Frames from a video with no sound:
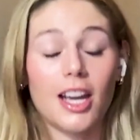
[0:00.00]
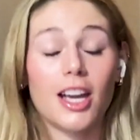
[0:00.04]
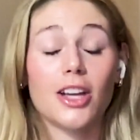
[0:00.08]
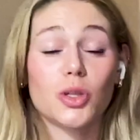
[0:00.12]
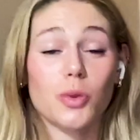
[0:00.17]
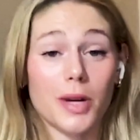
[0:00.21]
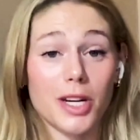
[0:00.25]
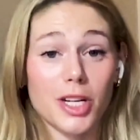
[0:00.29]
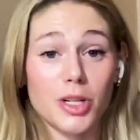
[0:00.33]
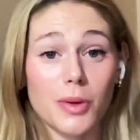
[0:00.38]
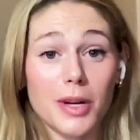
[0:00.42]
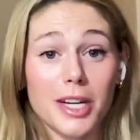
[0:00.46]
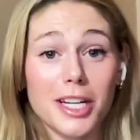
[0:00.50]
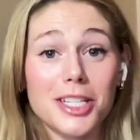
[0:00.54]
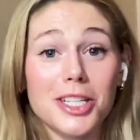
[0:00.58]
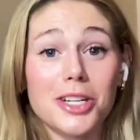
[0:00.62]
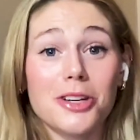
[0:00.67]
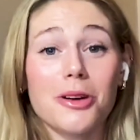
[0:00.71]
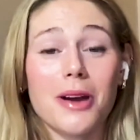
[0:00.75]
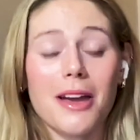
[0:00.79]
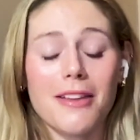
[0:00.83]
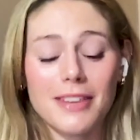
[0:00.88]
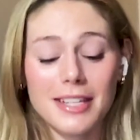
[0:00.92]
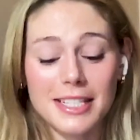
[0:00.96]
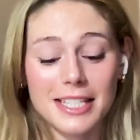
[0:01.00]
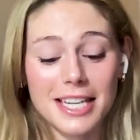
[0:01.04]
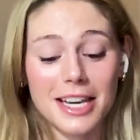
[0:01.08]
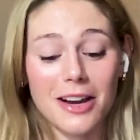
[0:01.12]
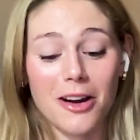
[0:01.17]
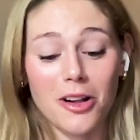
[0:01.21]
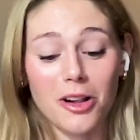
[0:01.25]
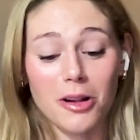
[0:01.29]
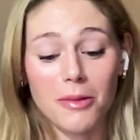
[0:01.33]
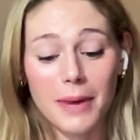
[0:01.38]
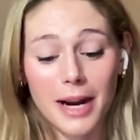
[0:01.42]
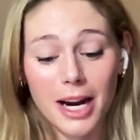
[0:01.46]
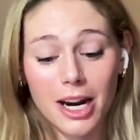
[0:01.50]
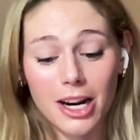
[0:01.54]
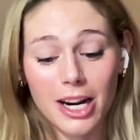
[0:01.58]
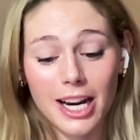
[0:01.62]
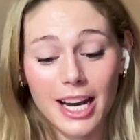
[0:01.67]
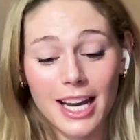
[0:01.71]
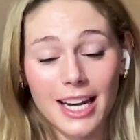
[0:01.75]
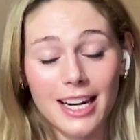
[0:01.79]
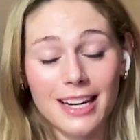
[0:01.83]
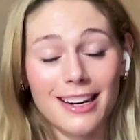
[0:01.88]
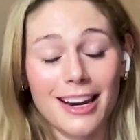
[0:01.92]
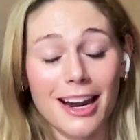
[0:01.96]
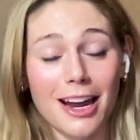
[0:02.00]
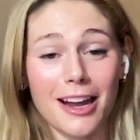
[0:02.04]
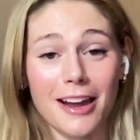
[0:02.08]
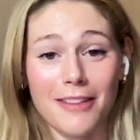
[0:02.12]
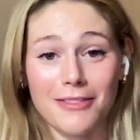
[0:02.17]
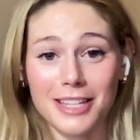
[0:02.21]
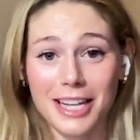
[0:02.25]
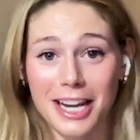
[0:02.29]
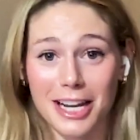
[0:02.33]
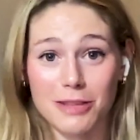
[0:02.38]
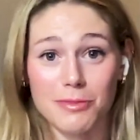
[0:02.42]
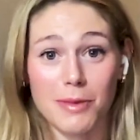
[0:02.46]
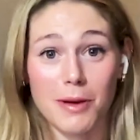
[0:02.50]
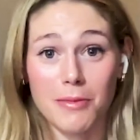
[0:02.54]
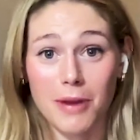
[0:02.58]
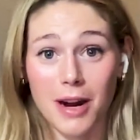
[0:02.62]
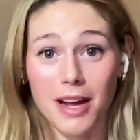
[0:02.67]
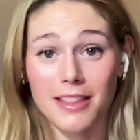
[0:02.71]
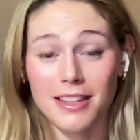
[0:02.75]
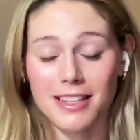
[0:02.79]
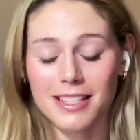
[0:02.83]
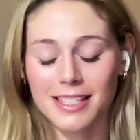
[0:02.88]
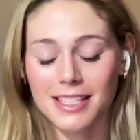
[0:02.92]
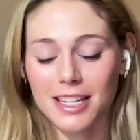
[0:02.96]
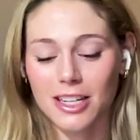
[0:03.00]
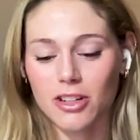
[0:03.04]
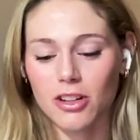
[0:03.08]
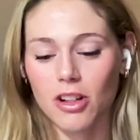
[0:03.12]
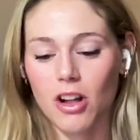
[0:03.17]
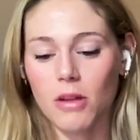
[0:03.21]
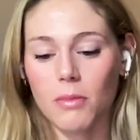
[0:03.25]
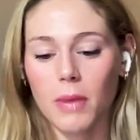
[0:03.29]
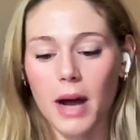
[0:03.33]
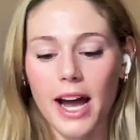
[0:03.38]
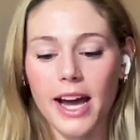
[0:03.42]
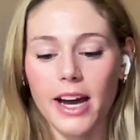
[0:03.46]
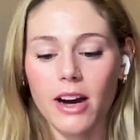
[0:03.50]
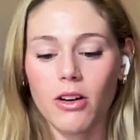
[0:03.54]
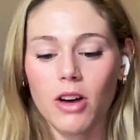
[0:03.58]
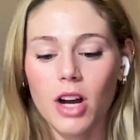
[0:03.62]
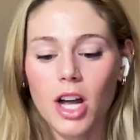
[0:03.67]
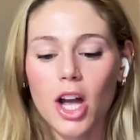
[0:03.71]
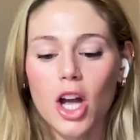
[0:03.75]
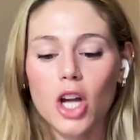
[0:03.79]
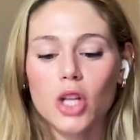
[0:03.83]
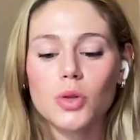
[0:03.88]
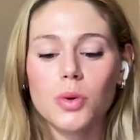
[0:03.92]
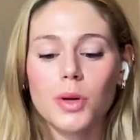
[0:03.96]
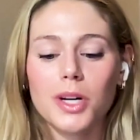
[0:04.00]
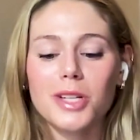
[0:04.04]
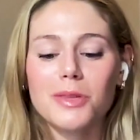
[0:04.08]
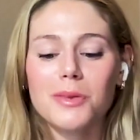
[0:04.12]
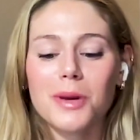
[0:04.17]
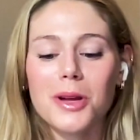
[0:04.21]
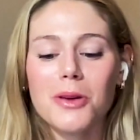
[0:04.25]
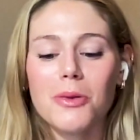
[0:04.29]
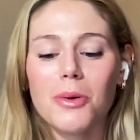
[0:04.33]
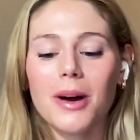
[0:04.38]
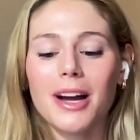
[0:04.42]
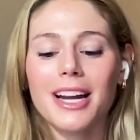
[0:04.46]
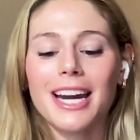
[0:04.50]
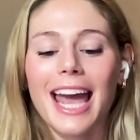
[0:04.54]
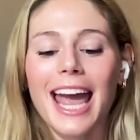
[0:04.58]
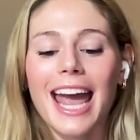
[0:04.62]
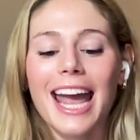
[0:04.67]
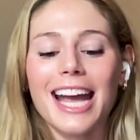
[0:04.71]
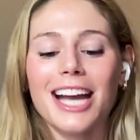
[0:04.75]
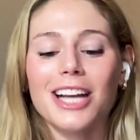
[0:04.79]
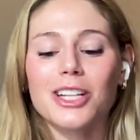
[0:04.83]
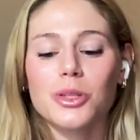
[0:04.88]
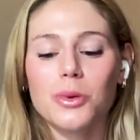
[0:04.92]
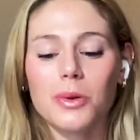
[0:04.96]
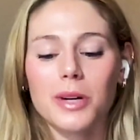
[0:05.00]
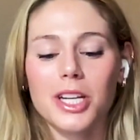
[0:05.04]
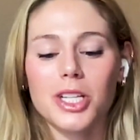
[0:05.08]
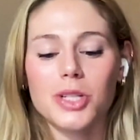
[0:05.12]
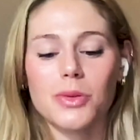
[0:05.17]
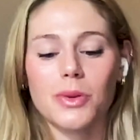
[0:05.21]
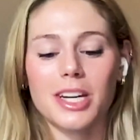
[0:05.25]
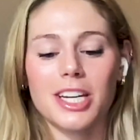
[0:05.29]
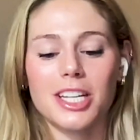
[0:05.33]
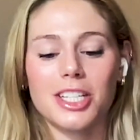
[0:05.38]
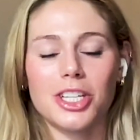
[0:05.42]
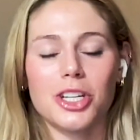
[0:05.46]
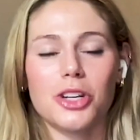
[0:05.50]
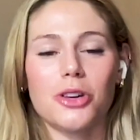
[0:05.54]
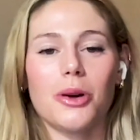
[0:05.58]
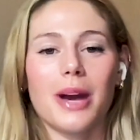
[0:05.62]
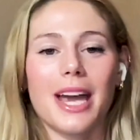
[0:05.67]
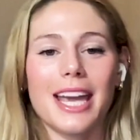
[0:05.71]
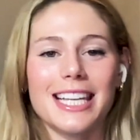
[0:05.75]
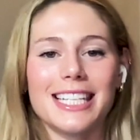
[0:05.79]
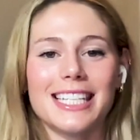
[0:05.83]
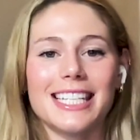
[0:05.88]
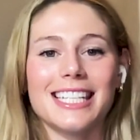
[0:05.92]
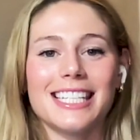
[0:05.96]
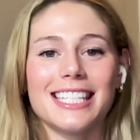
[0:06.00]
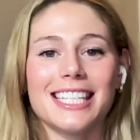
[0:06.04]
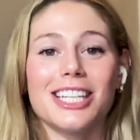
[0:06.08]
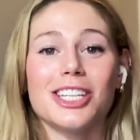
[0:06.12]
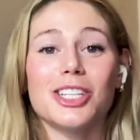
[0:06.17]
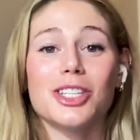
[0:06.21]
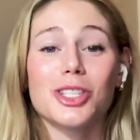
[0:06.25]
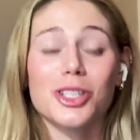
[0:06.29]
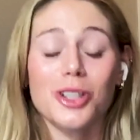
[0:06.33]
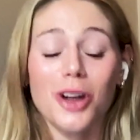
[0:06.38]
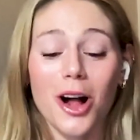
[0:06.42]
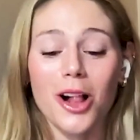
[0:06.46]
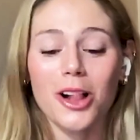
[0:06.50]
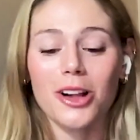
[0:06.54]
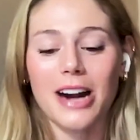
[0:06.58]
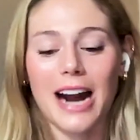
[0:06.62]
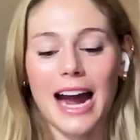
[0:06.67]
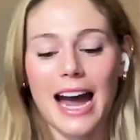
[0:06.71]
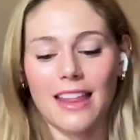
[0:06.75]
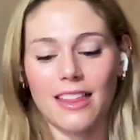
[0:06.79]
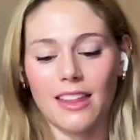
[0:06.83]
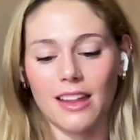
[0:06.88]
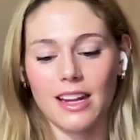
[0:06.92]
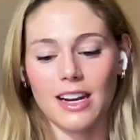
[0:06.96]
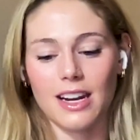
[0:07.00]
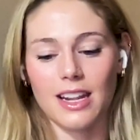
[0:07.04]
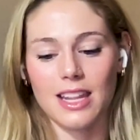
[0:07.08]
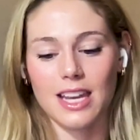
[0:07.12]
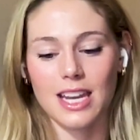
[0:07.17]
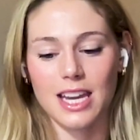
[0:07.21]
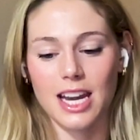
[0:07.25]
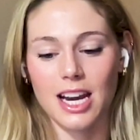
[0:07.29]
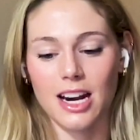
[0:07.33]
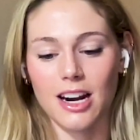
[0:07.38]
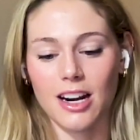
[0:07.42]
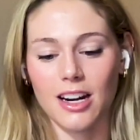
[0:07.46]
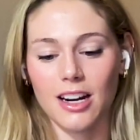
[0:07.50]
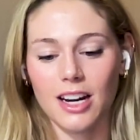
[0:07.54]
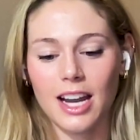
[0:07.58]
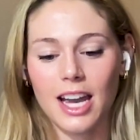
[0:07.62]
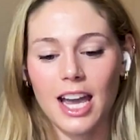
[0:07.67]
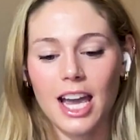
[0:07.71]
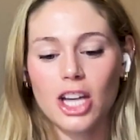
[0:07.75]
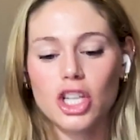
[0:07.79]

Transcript: 2022 ABC All-American, I have to catch my breath, this is such a long bio, 2021 and 2022 ACC Scholar Athlete of the Year.